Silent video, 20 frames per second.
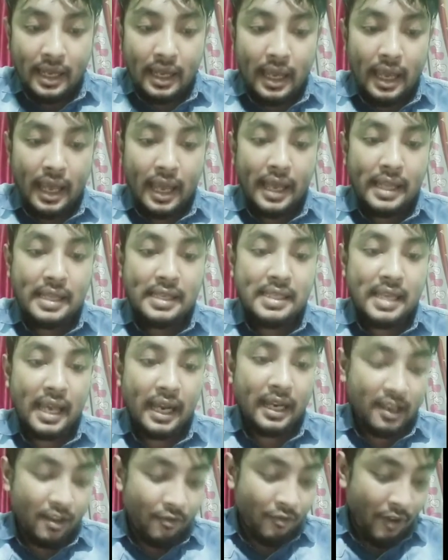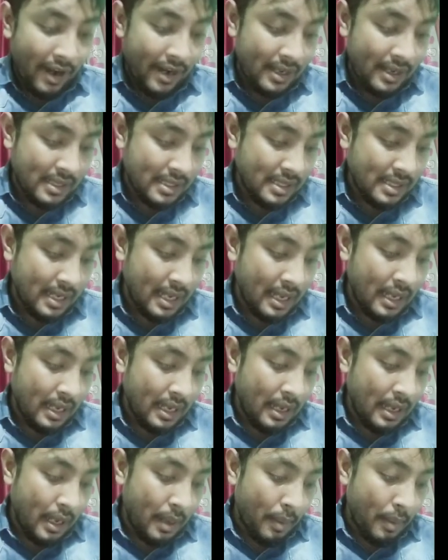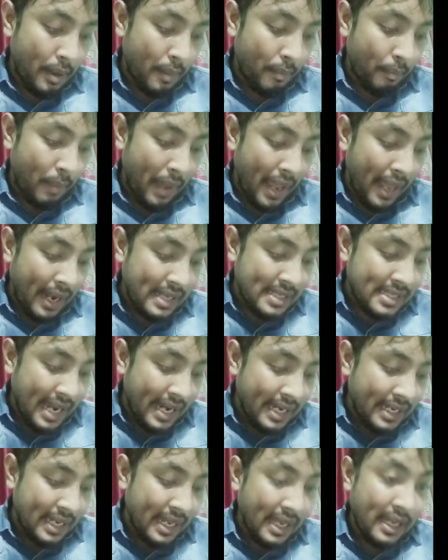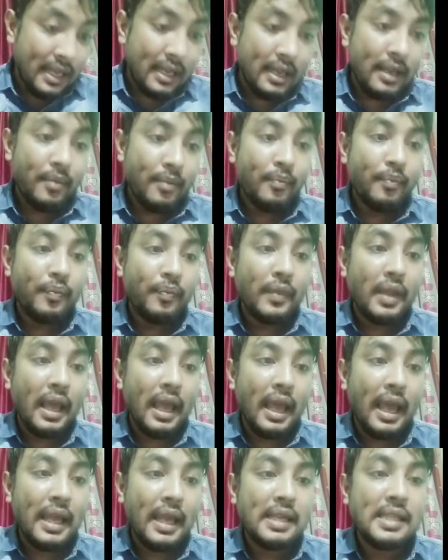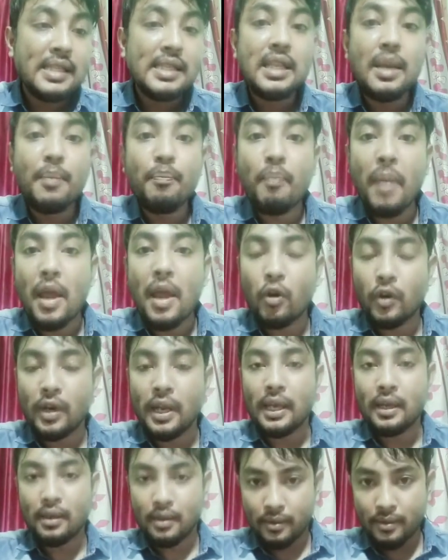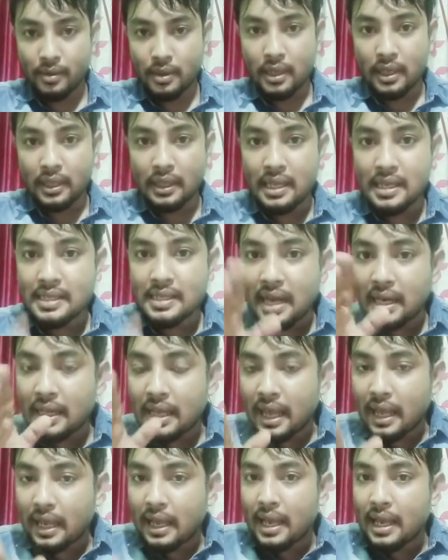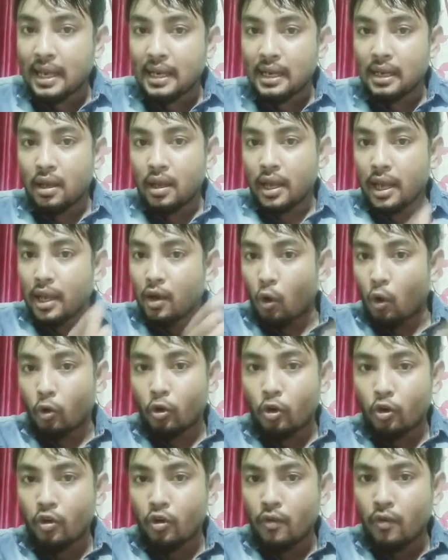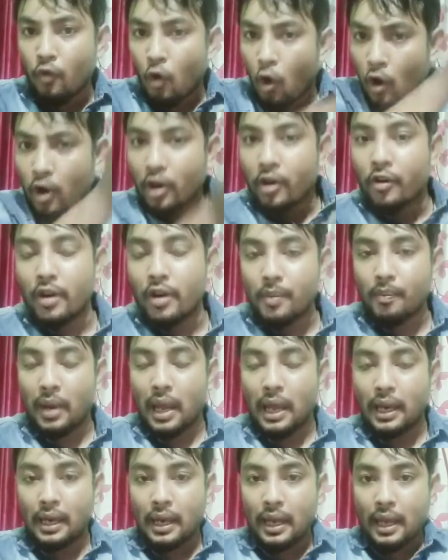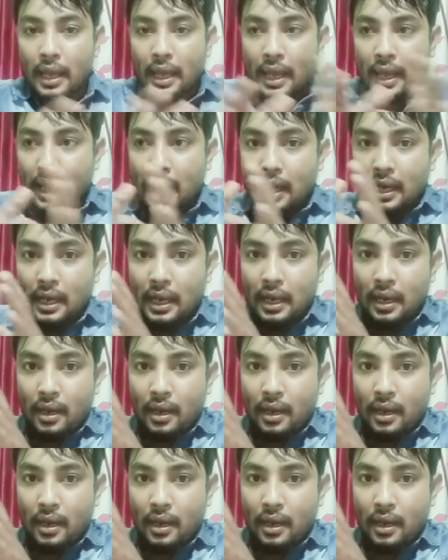insectivorous, parasitic, and symbiotic. These are again in autotroph all green plant. In